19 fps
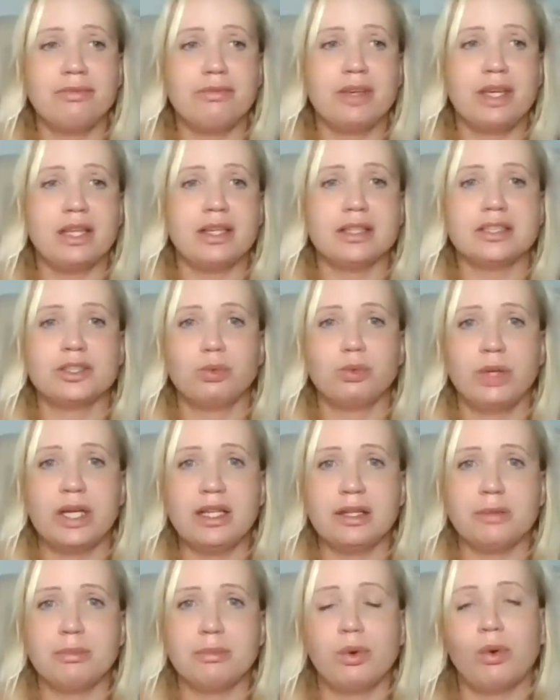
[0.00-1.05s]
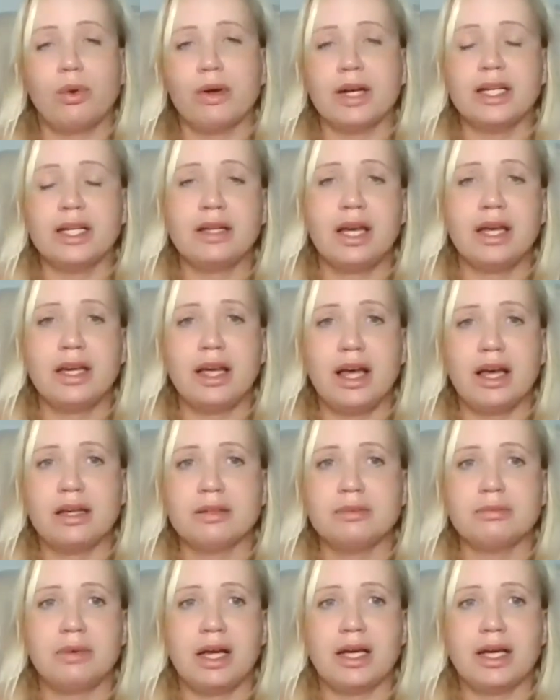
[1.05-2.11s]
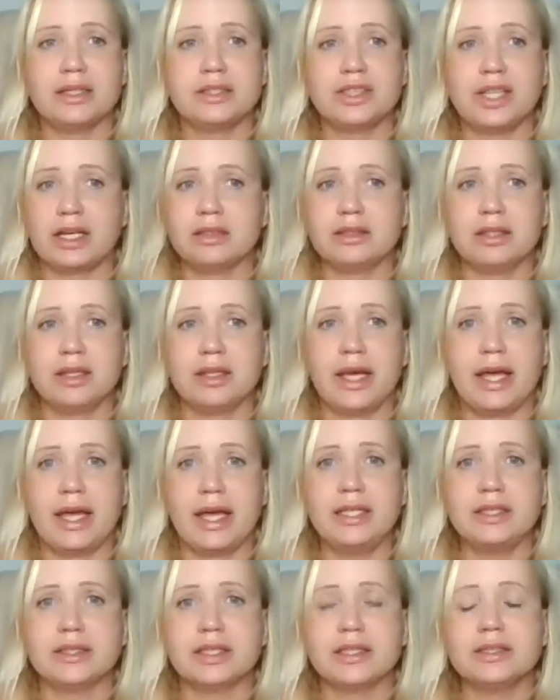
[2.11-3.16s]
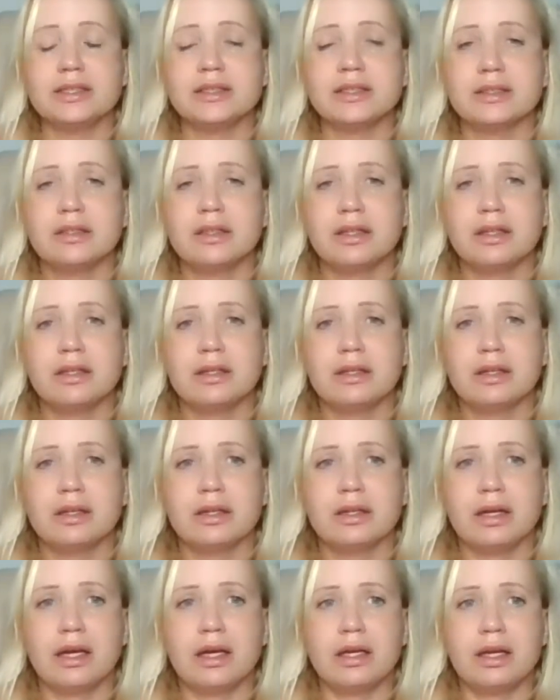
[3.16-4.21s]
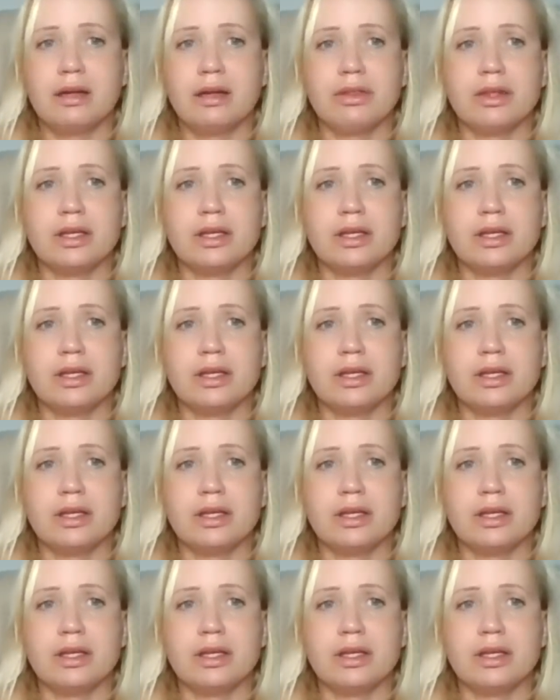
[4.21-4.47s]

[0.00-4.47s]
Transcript: feel it's really boring. I actually hate it. I